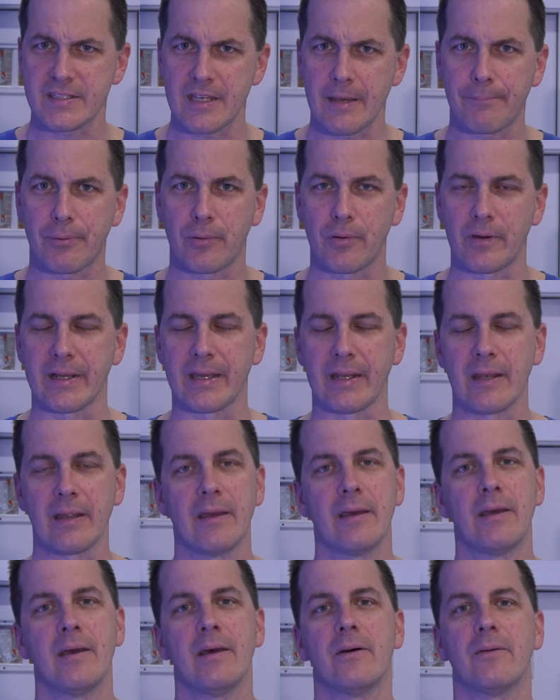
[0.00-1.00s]
set point?
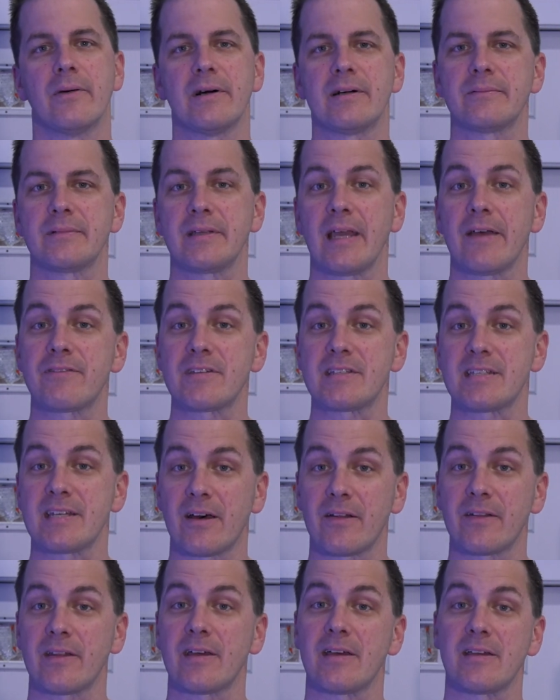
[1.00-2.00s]
Well, you have to
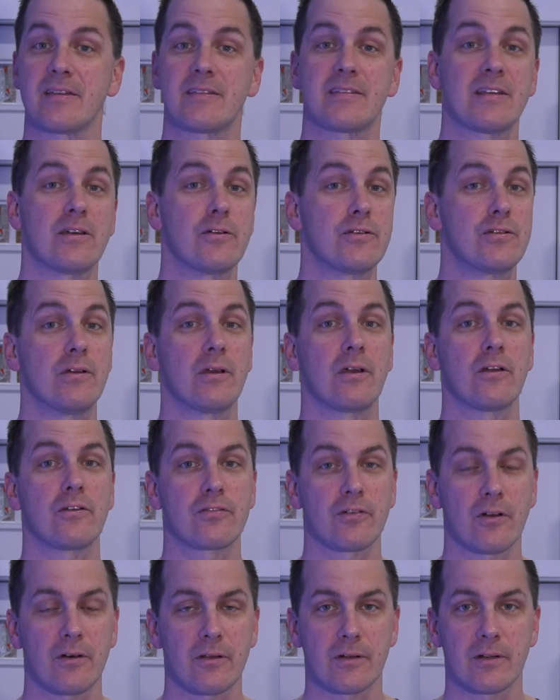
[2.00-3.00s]
tell the CO2
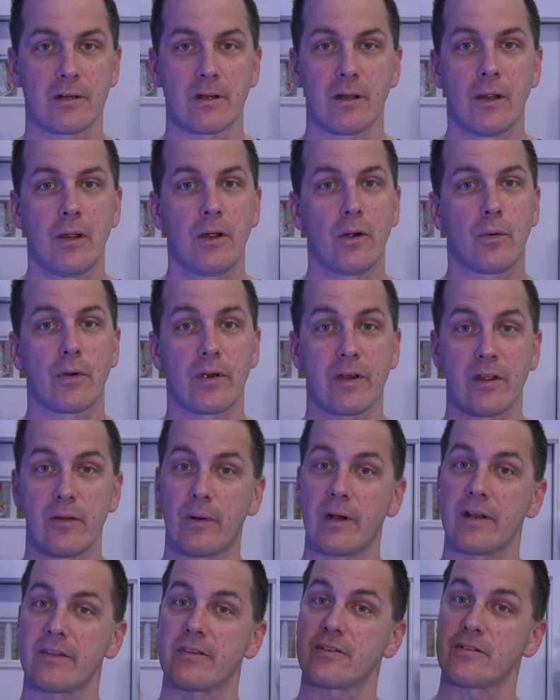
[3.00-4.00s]
controller where you
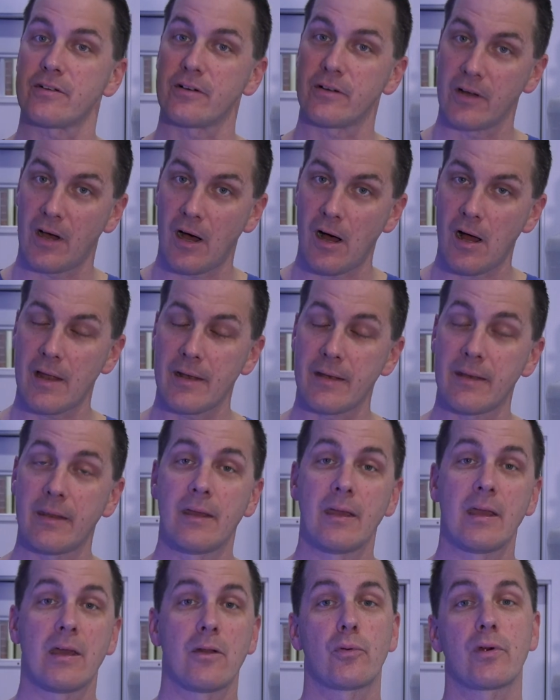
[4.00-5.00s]
want it to turn on
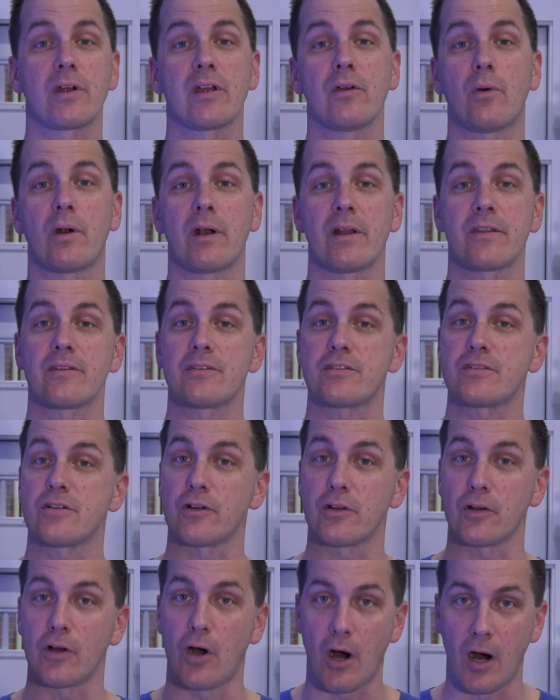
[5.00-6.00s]
and where you want it to
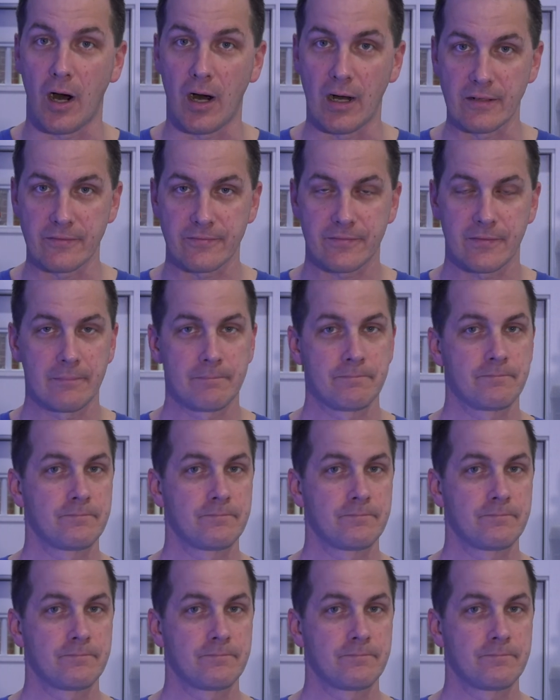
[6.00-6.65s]
turn off.